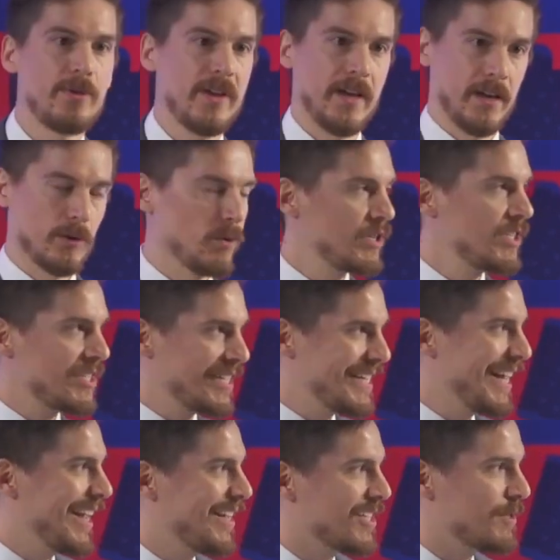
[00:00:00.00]
thing, which
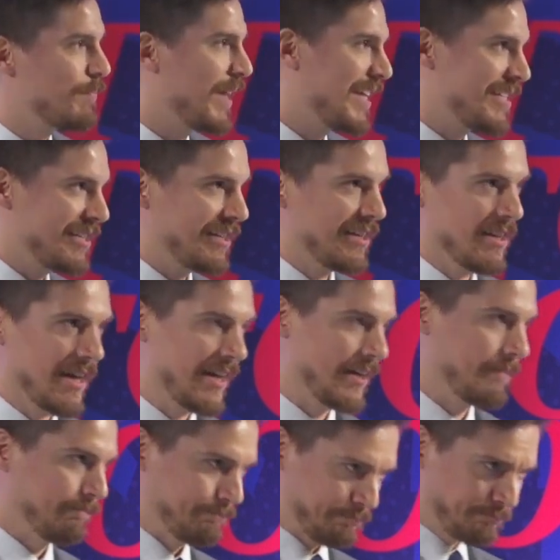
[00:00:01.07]
today is basically
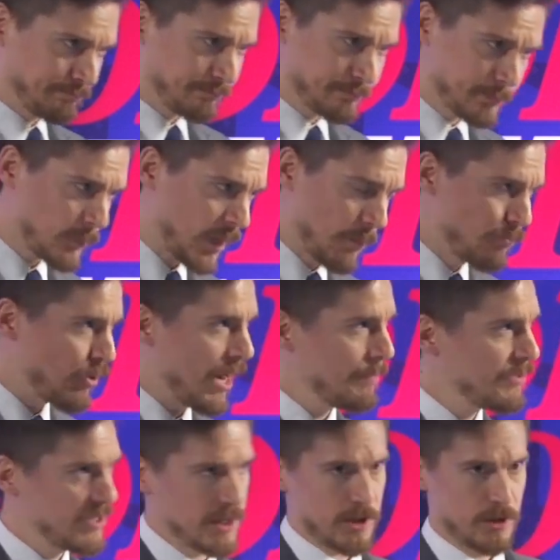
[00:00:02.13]
like
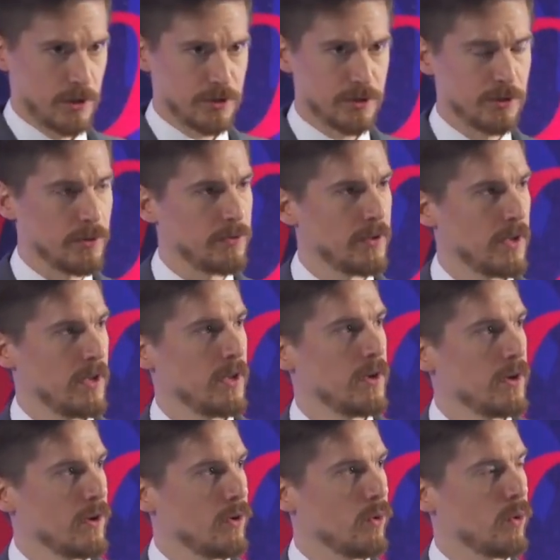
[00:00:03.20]
propositional truth
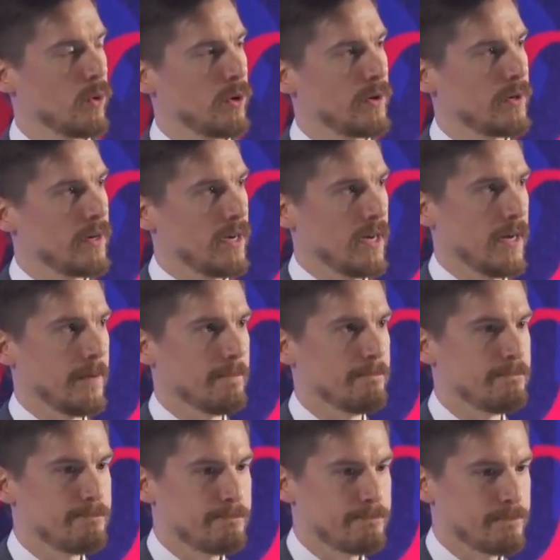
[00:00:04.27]

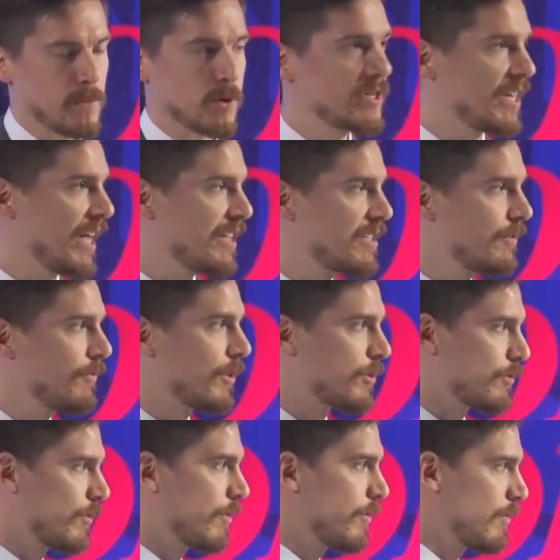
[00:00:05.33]
or scientific
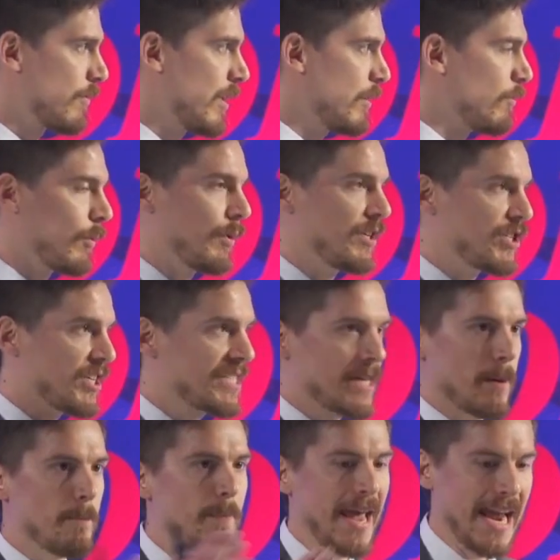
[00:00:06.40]
truth, right? Where we're just
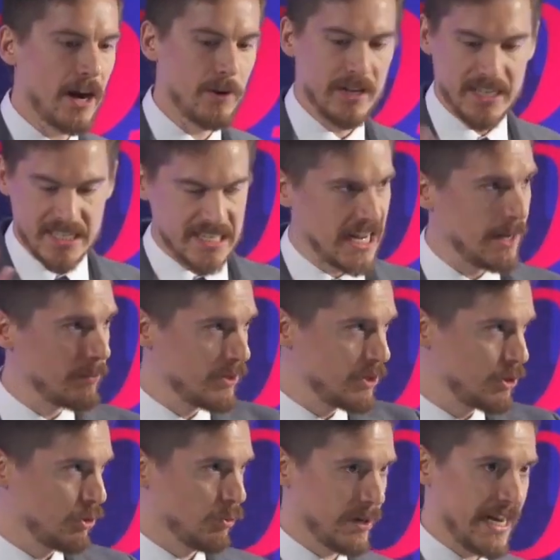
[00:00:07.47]
comparing
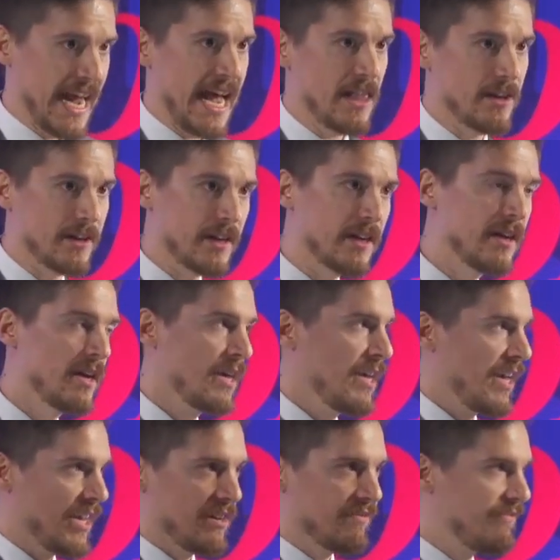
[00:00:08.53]
statements to reality
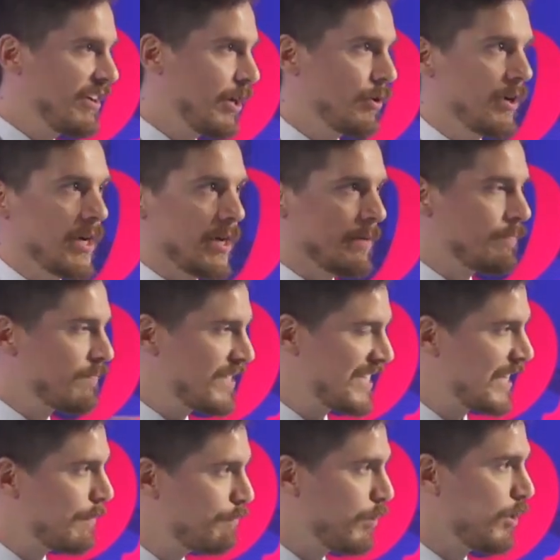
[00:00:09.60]
in a very
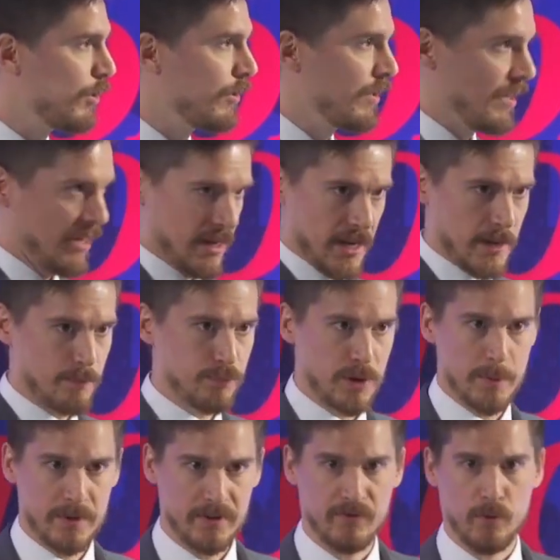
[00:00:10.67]
simple and
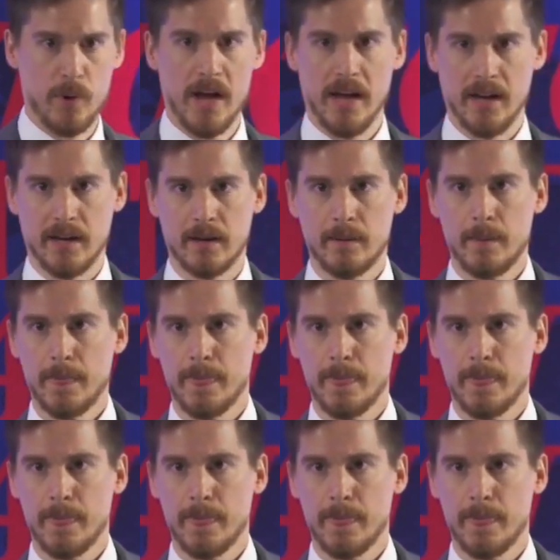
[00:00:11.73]
primitive way.